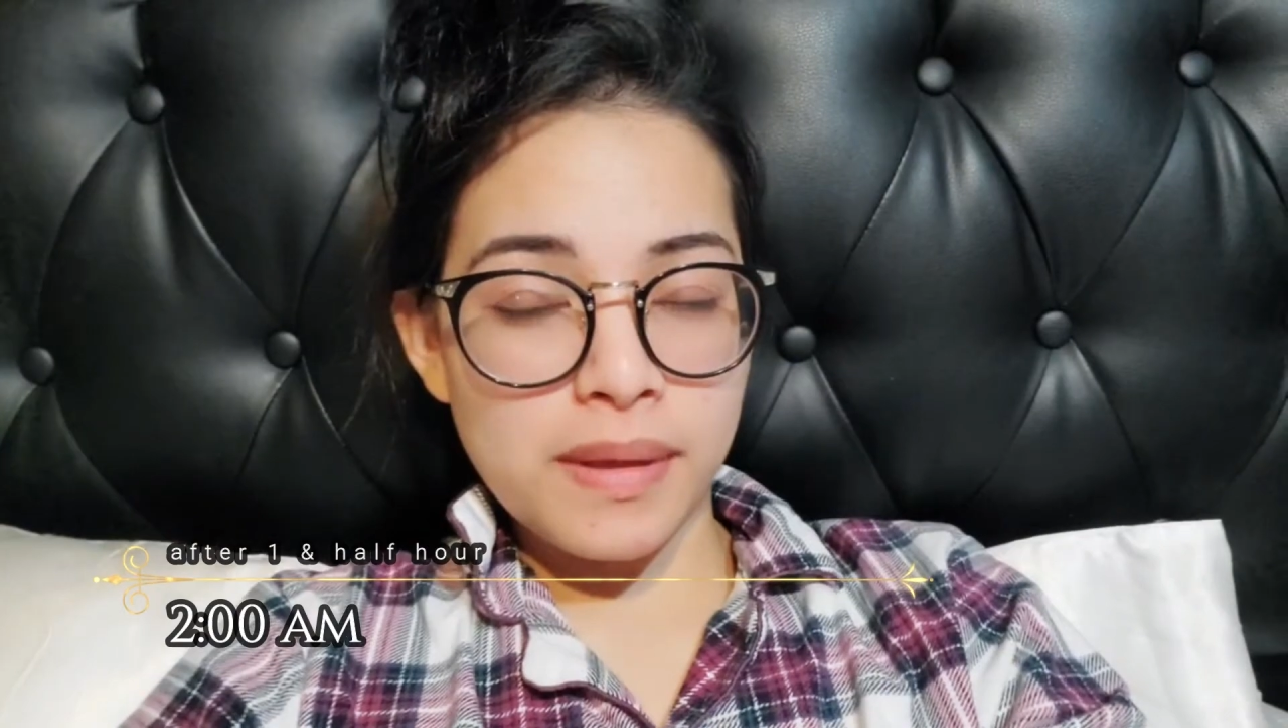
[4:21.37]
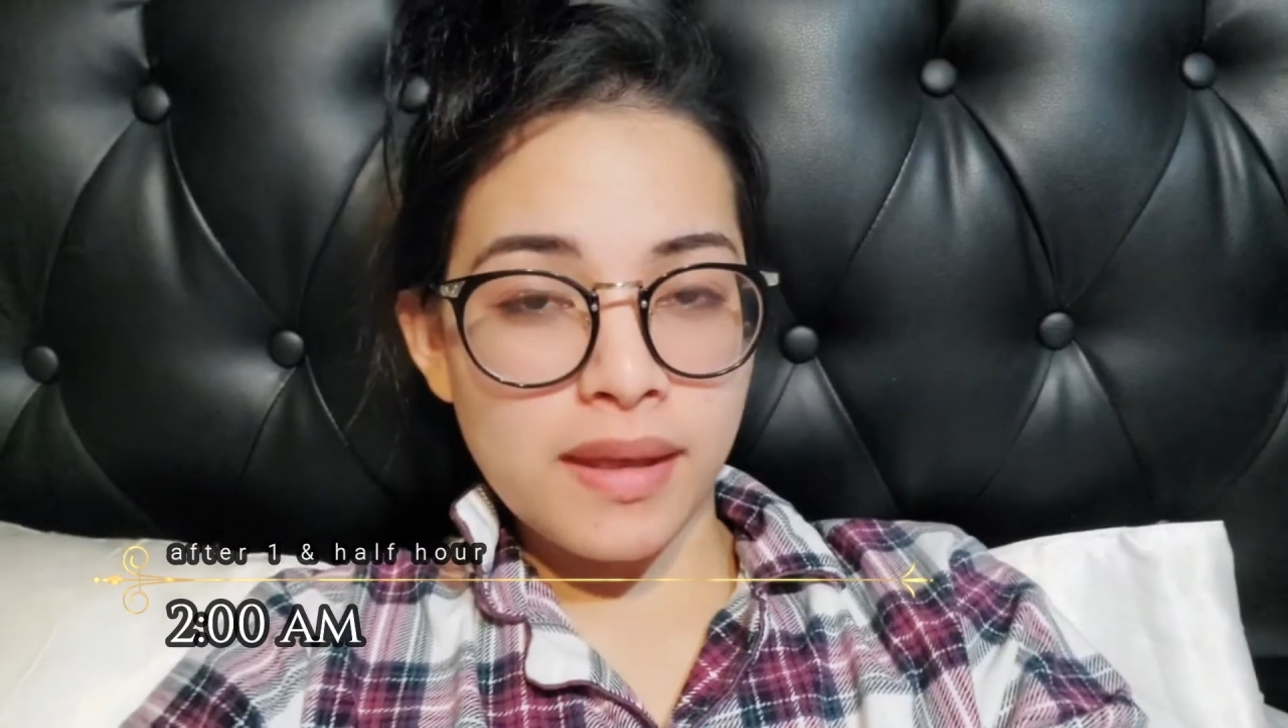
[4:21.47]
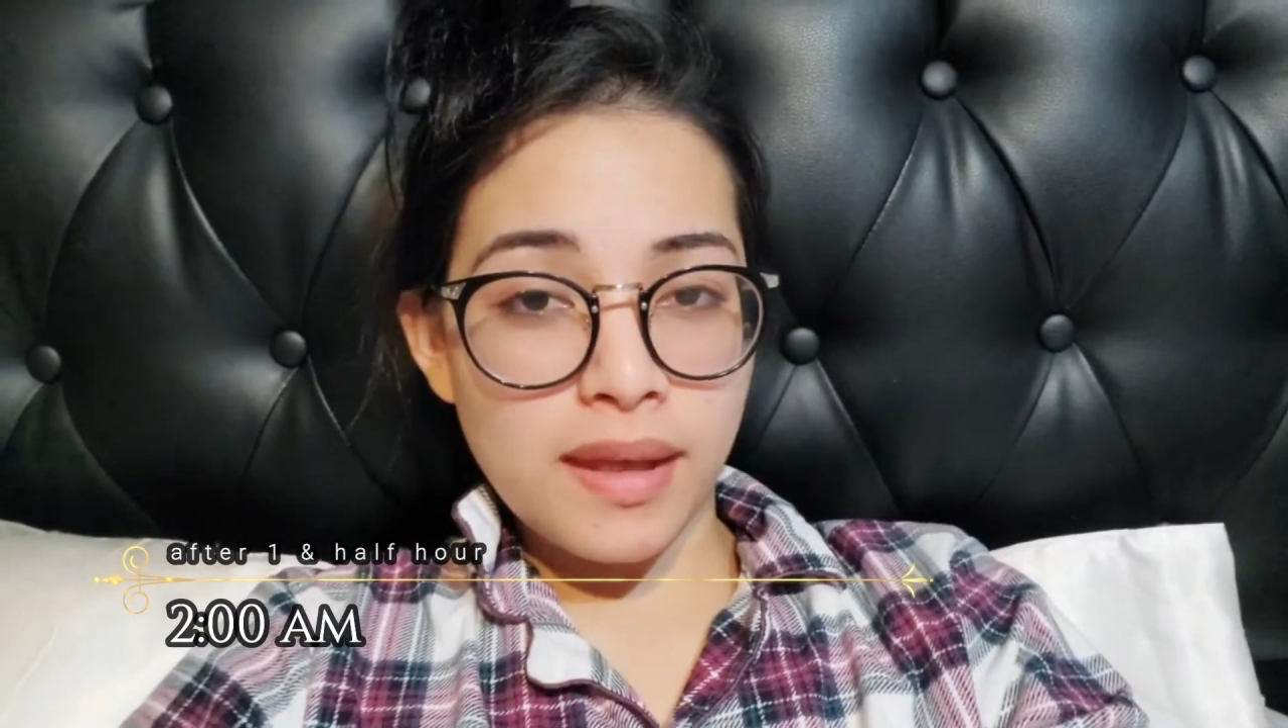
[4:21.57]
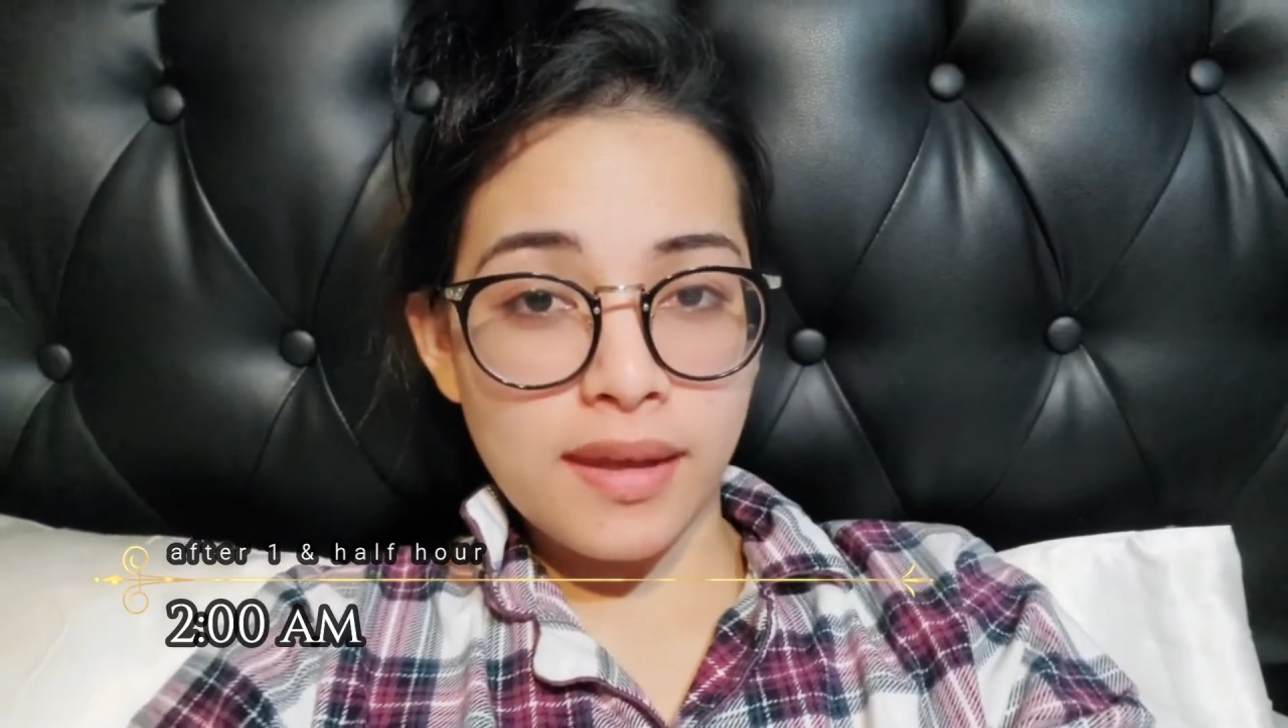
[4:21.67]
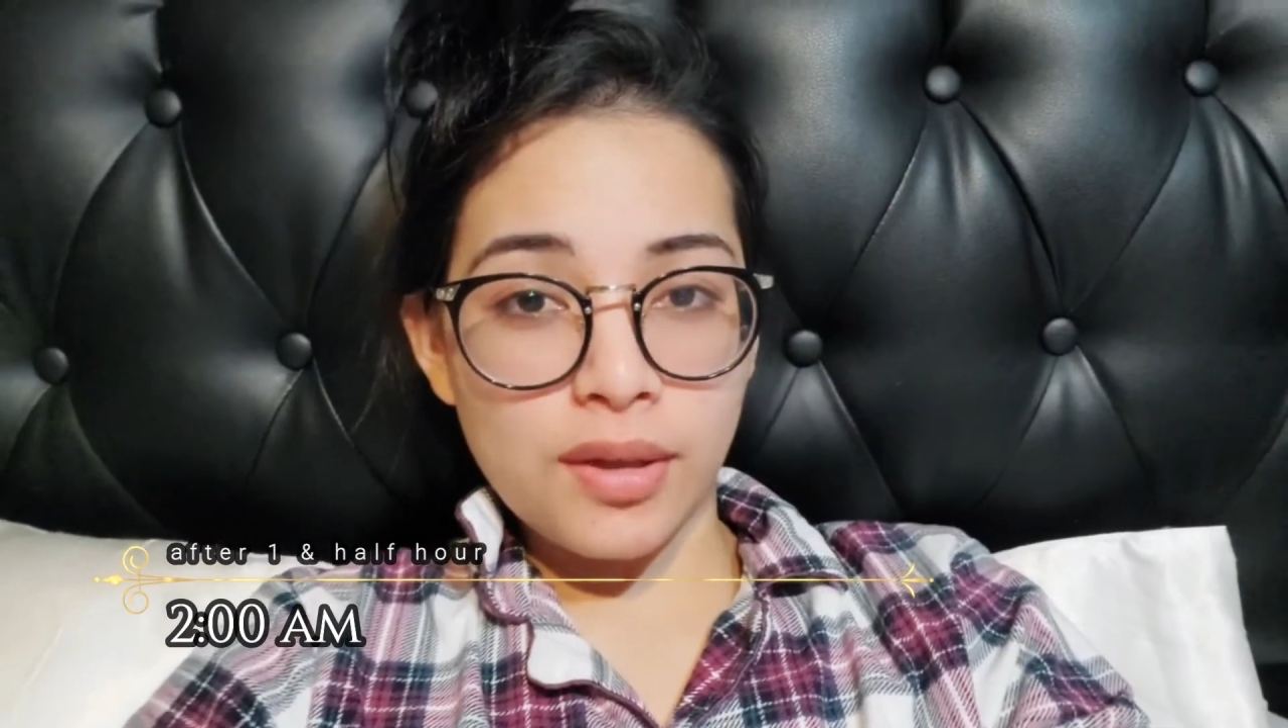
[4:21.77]

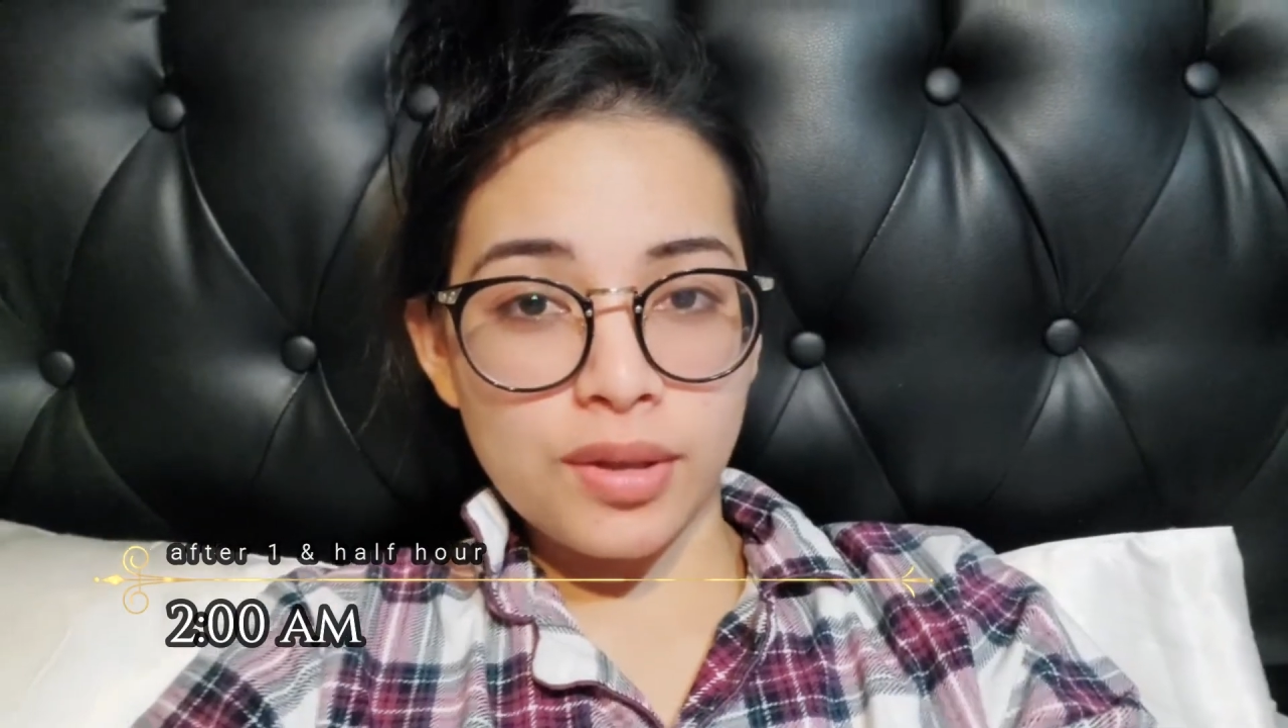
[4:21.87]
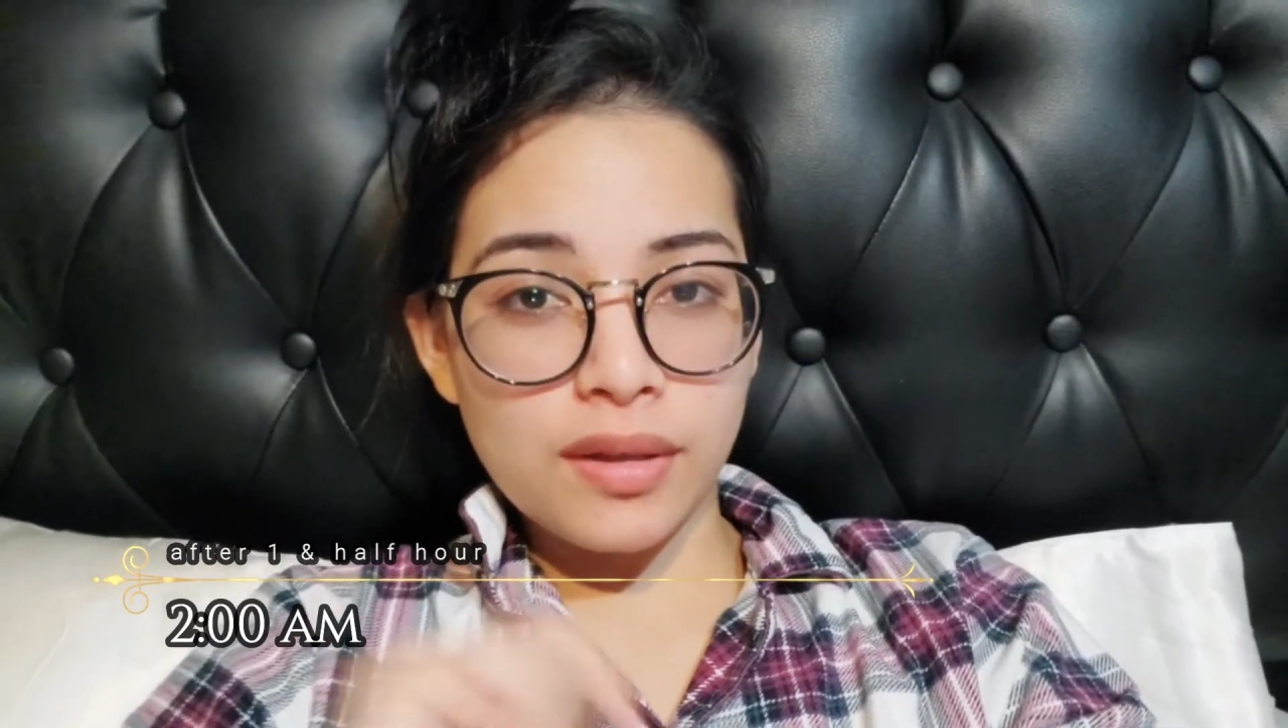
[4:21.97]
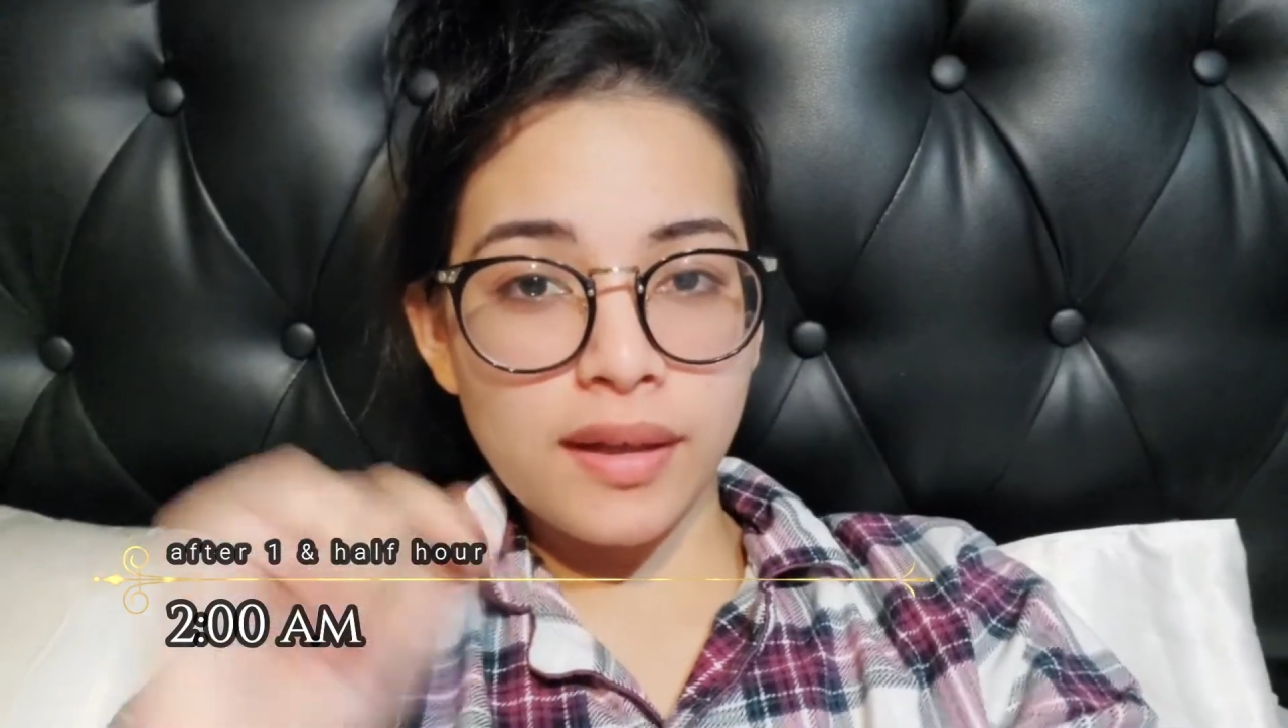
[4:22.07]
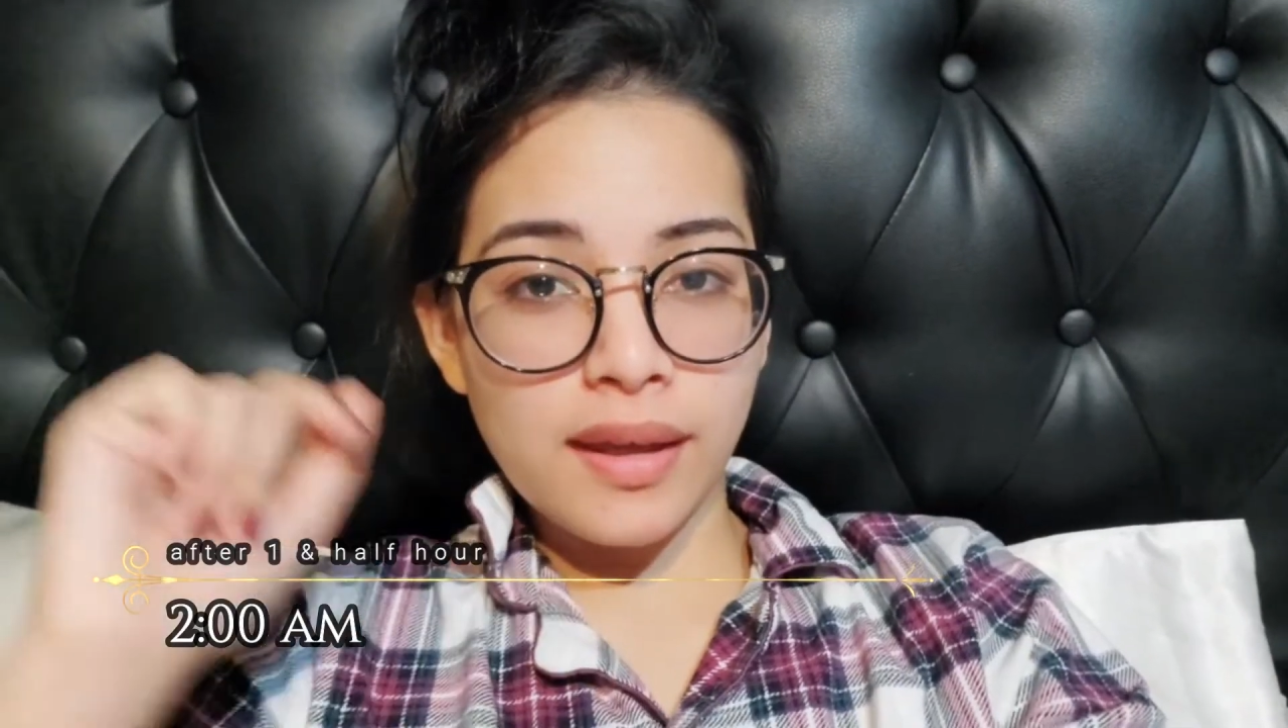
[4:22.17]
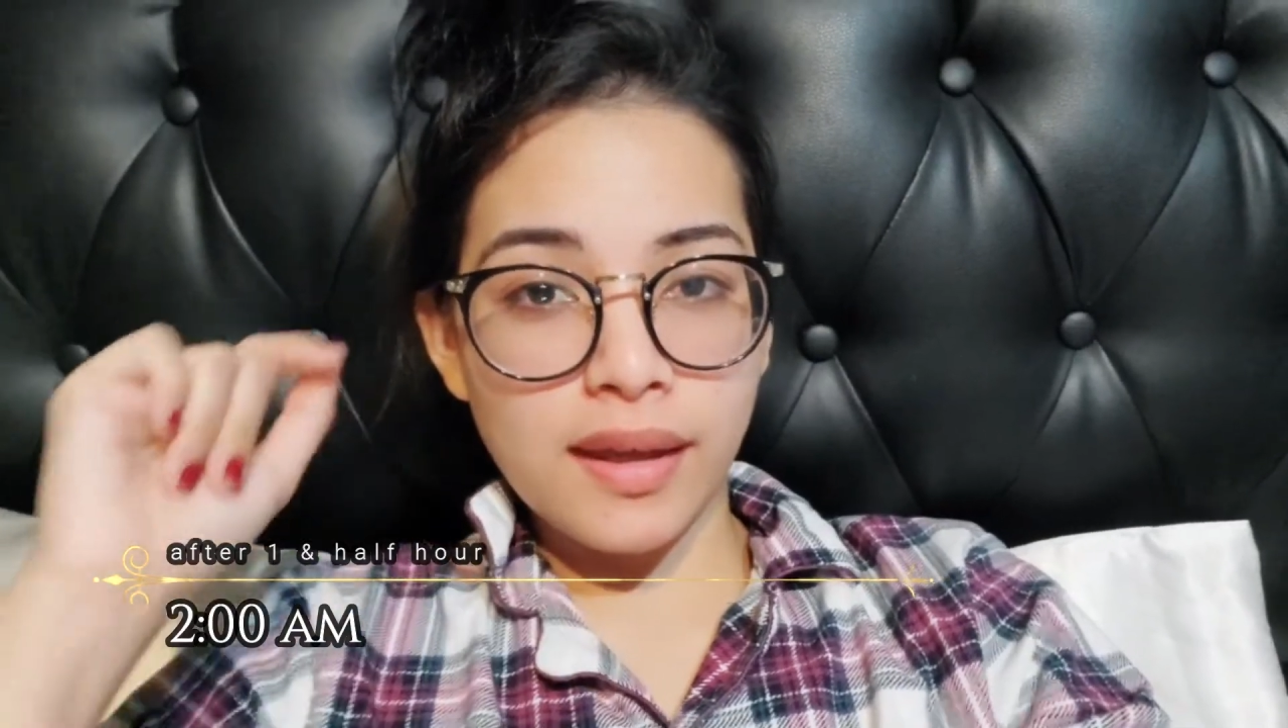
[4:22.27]
here,